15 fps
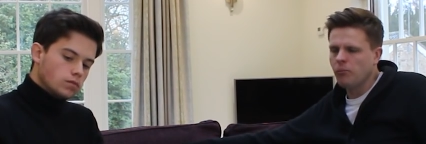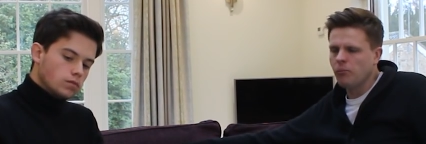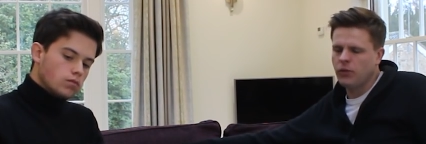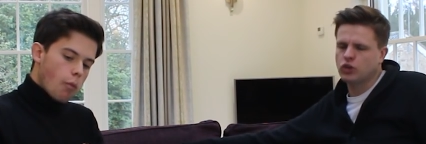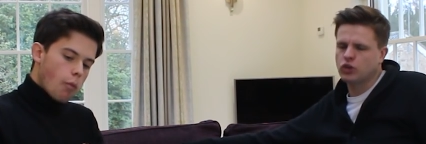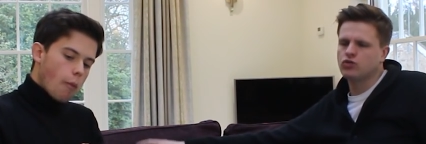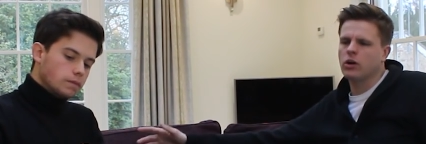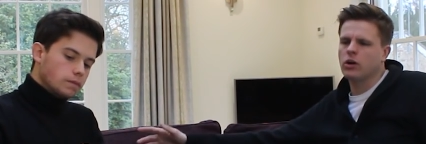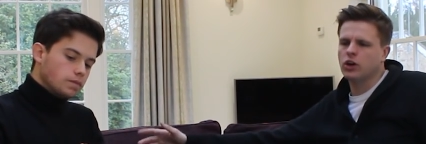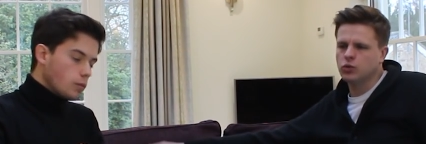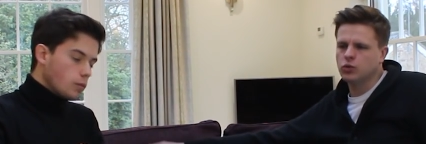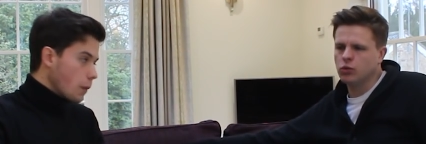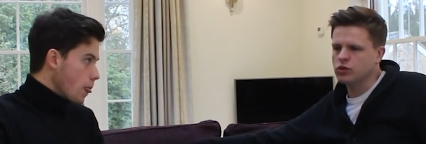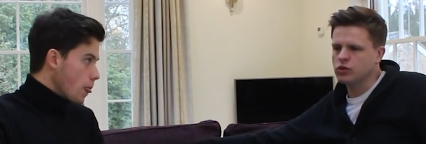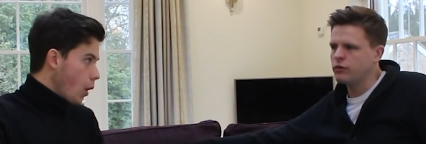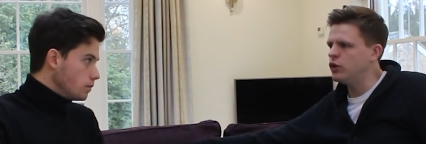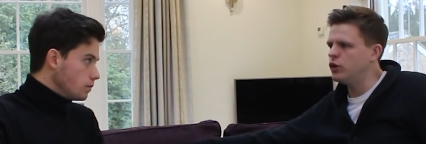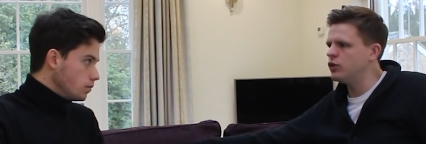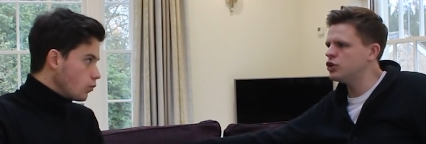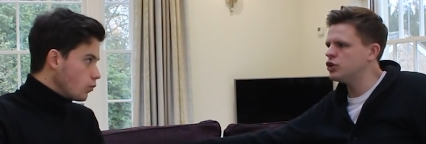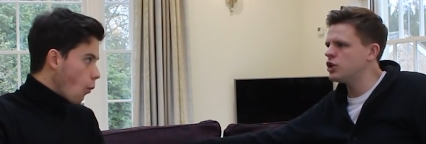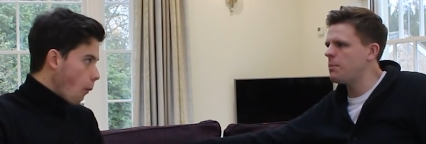Speaker 1: They're struggling towards the foot
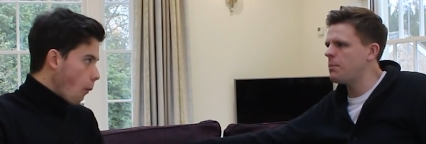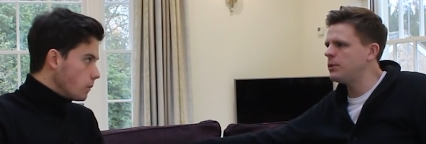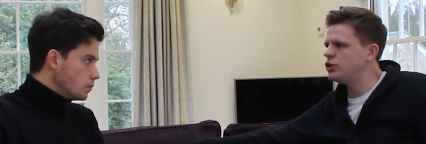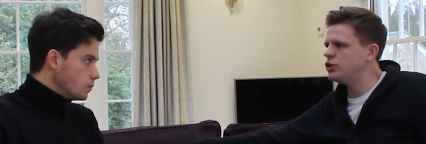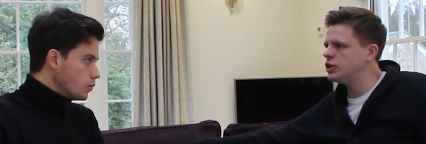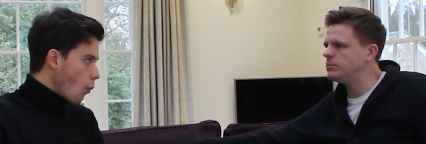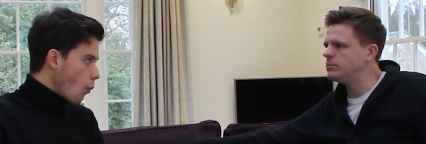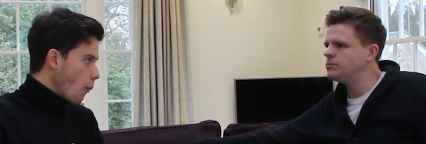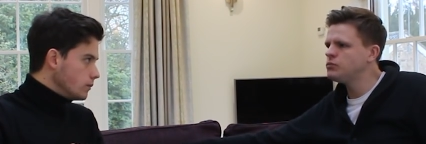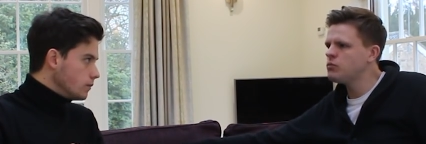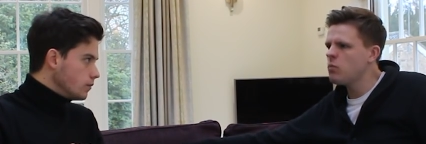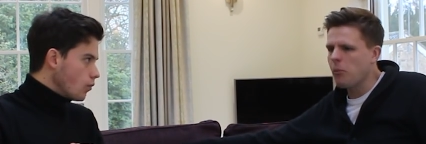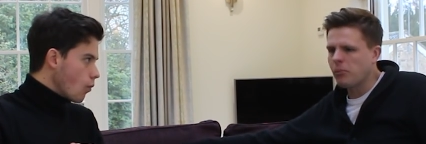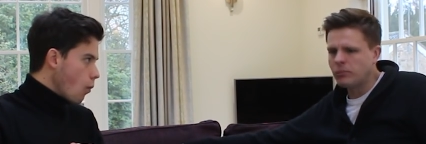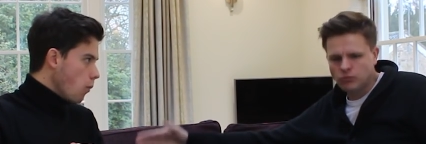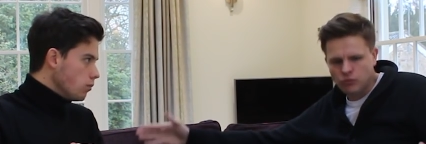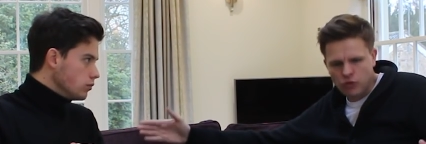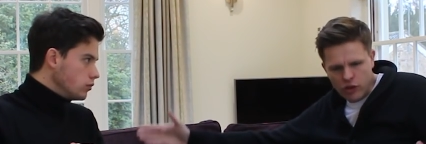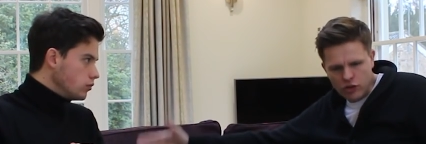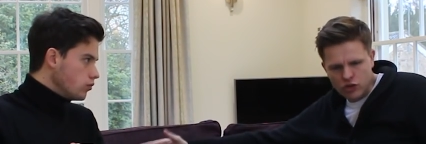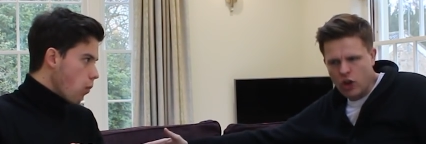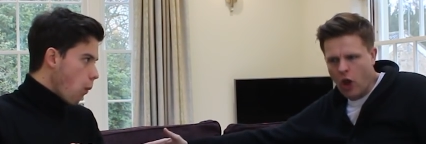of the Championship. And
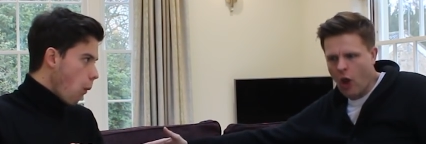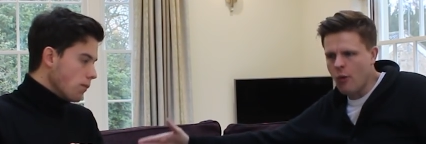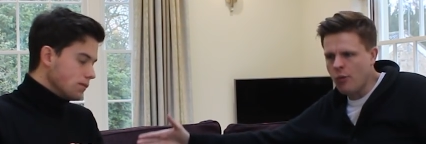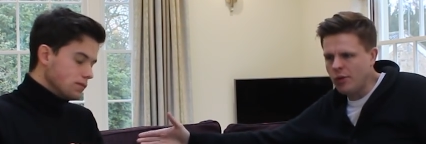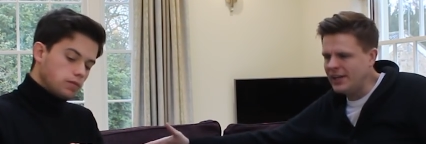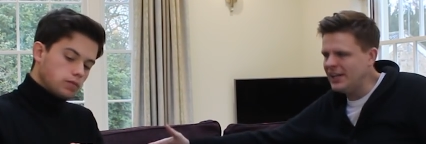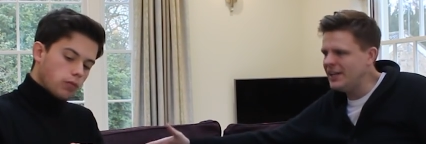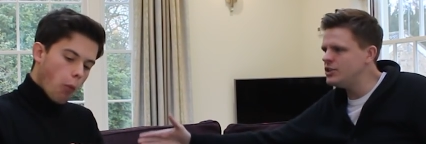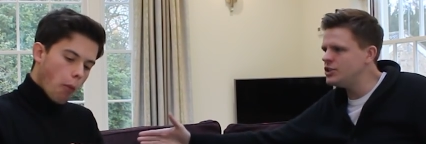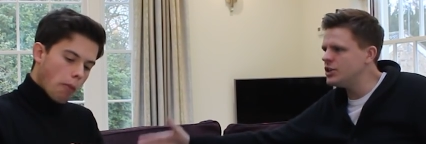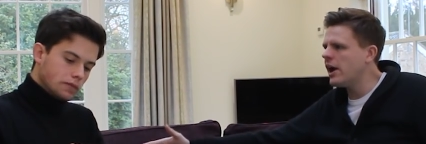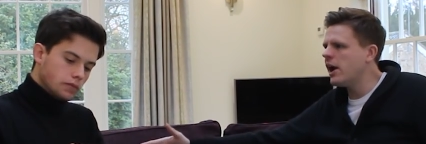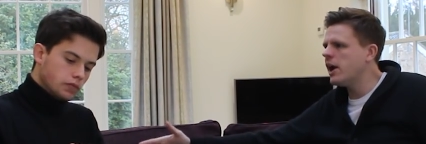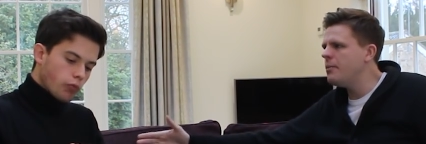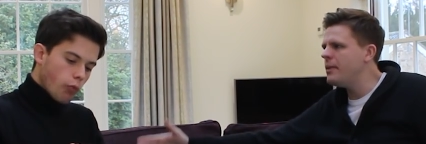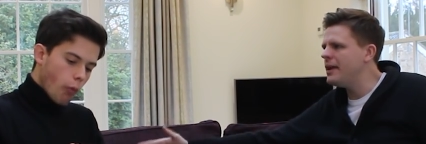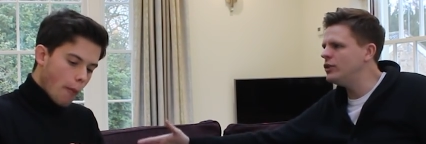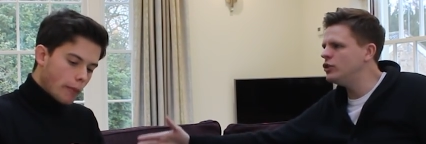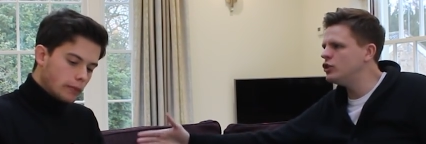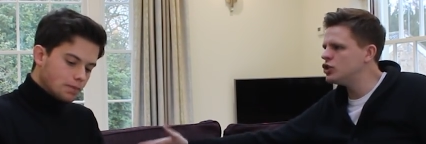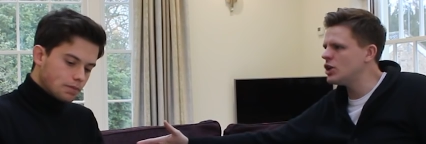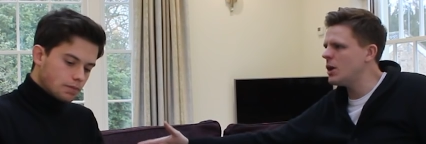there's no easy game
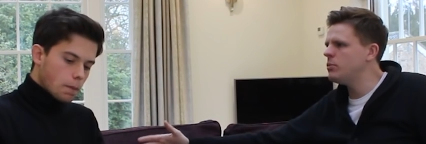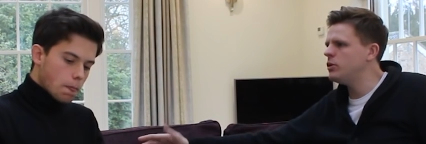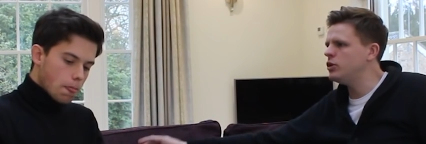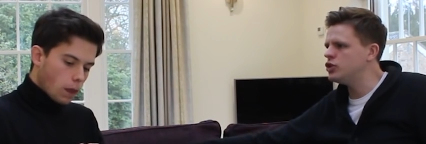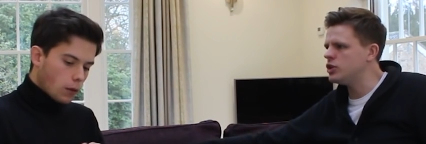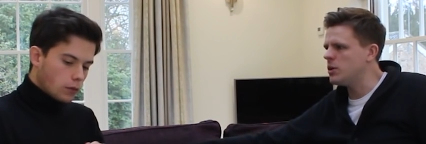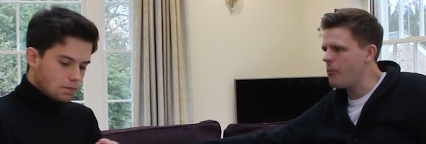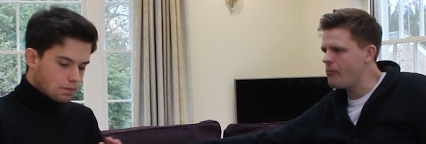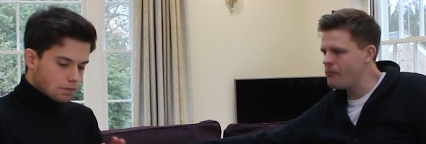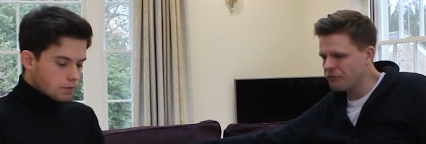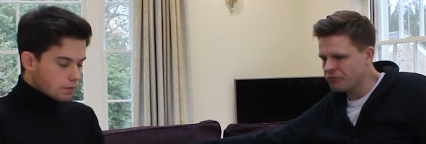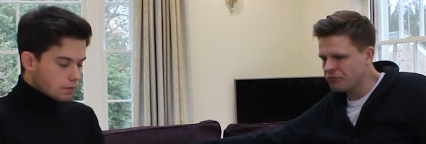in the Championship.